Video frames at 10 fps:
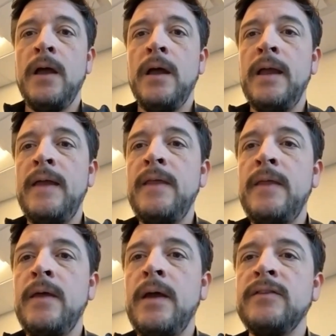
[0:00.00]
And
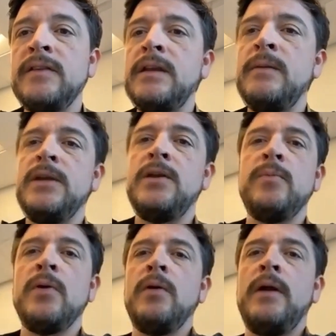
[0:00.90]
then the Ascend
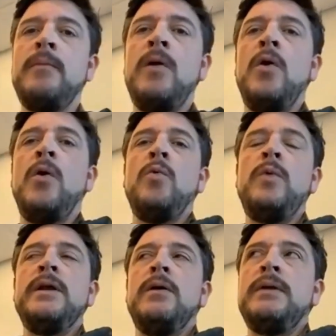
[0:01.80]
ABQ program,
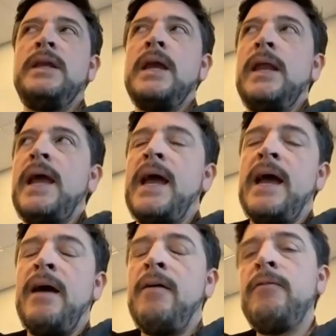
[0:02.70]
we don't yet
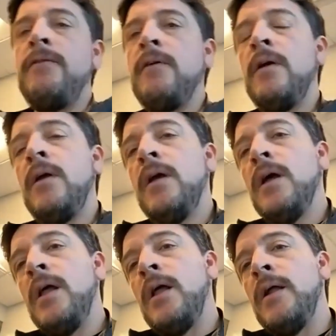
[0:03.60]
have
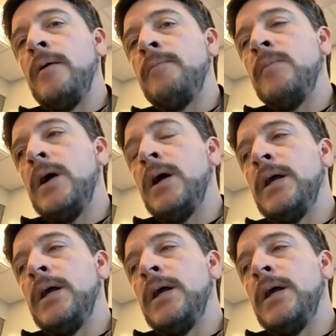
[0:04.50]
an